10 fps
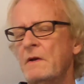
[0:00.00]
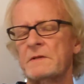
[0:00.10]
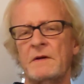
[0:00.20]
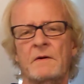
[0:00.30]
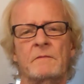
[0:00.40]

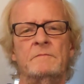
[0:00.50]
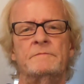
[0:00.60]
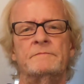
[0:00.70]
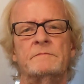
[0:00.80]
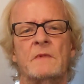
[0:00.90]
So,
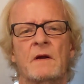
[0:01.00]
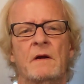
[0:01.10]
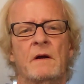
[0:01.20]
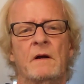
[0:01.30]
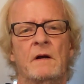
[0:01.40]

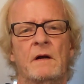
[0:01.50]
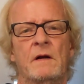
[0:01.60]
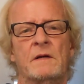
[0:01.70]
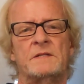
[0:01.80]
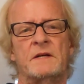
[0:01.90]

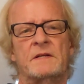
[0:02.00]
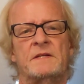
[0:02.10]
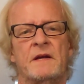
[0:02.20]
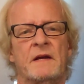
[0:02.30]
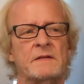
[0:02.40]

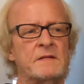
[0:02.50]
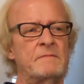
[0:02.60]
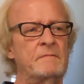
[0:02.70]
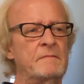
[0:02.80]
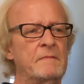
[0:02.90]
success,
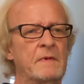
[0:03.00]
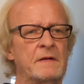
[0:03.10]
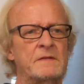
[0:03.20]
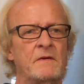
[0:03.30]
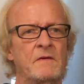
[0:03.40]

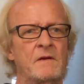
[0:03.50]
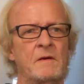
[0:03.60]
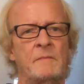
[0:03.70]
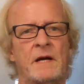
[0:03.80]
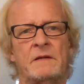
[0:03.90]
that's all
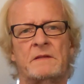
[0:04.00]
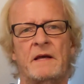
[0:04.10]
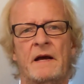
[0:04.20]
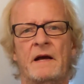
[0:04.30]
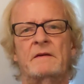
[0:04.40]
about
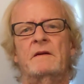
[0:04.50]
that.